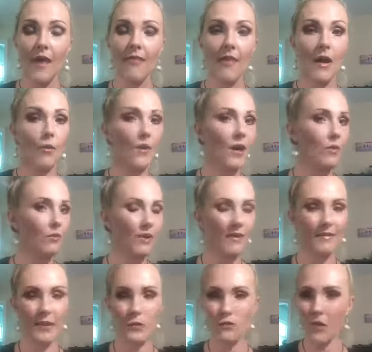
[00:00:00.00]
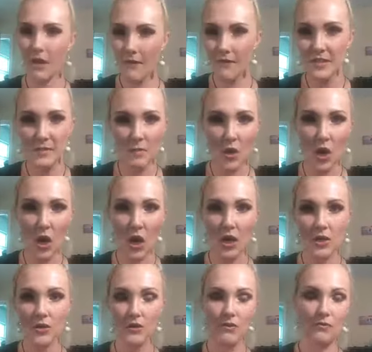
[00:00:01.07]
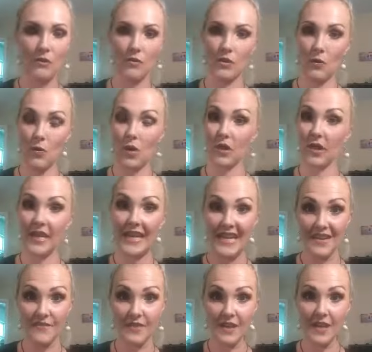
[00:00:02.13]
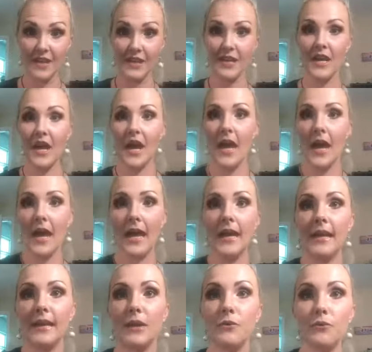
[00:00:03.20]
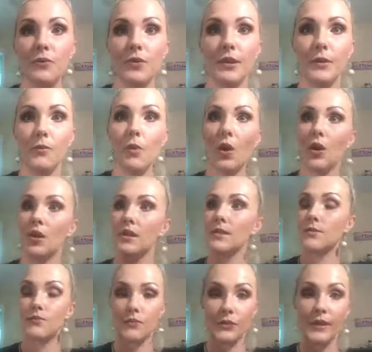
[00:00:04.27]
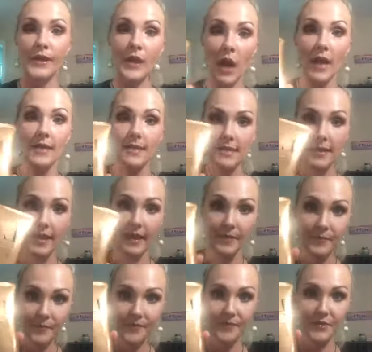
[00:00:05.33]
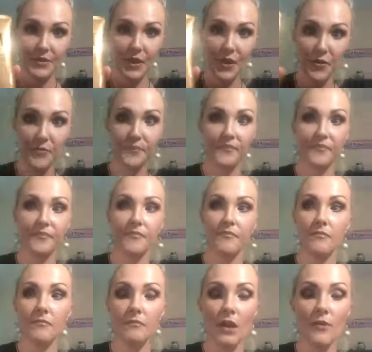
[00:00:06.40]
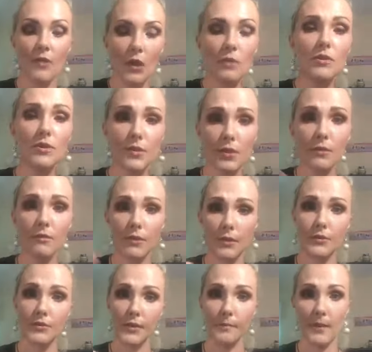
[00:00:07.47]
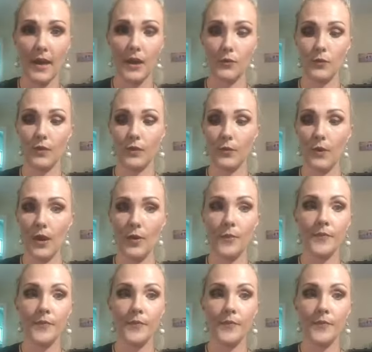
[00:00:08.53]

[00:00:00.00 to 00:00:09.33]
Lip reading: That way I won't have any rough spots or it won't go on uneven. And it really works really nicely. So those two are usually paired really well.